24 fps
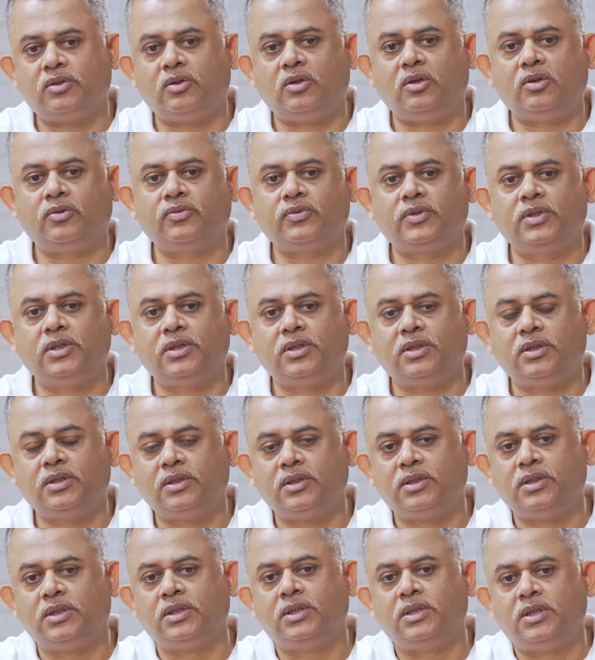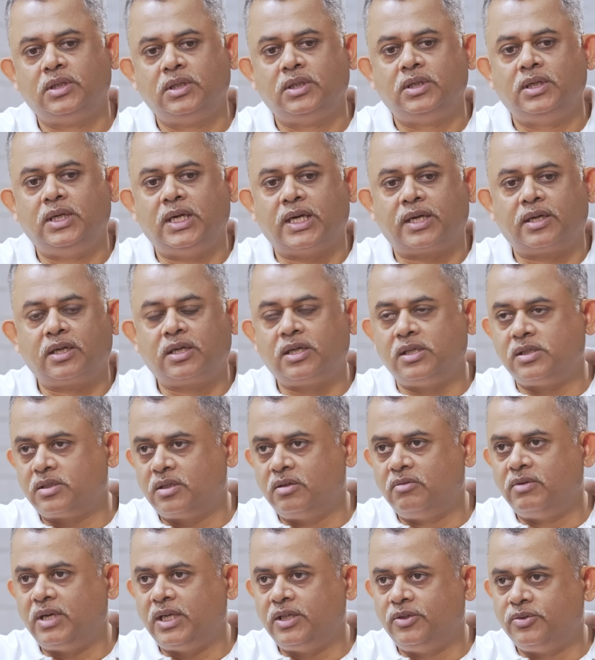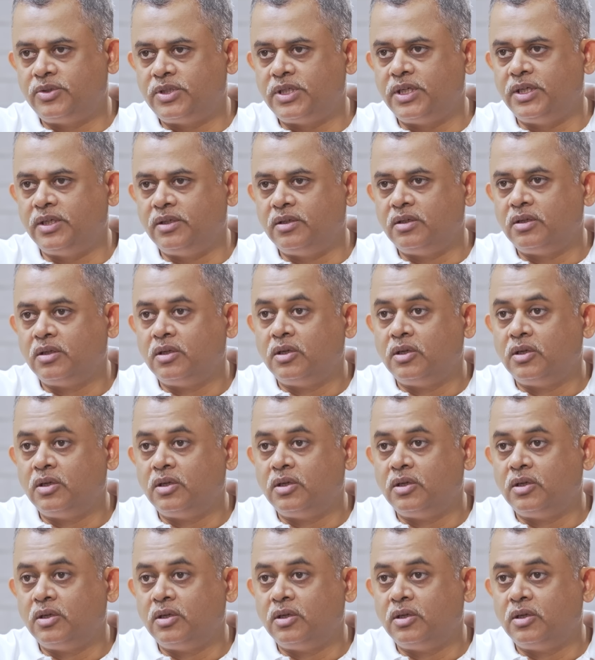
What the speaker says: of the agricultural value chain